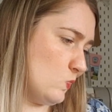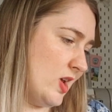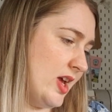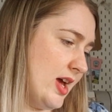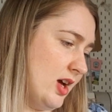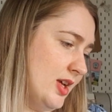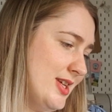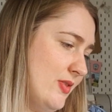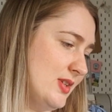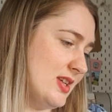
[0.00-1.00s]
Yeah, I cut
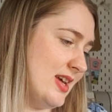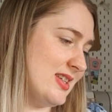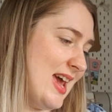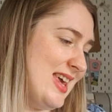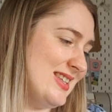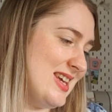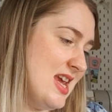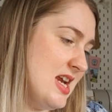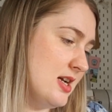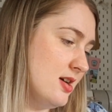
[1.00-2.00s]
out the size
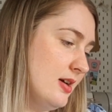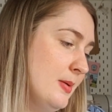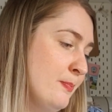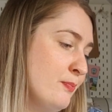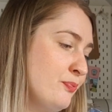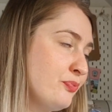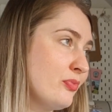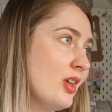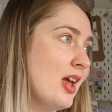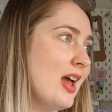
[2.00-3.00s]
18,
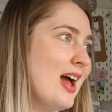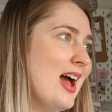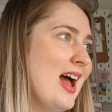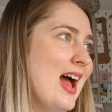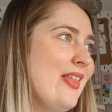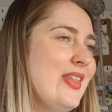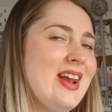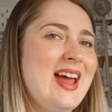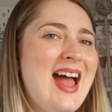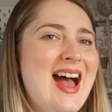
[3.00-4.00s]
and then
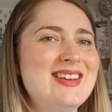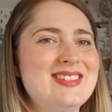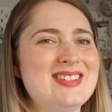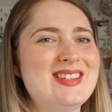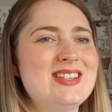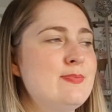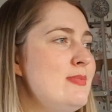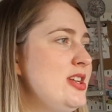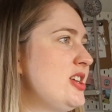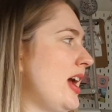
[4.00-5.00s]
I added a
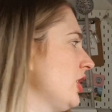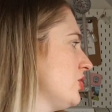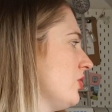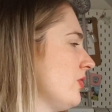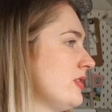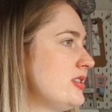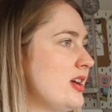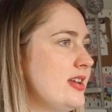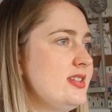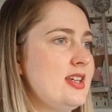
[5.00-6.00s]
smidge extra on the
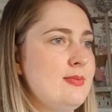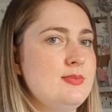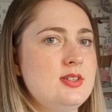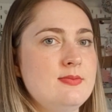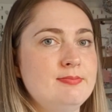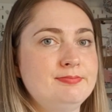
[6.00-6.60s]
side seams.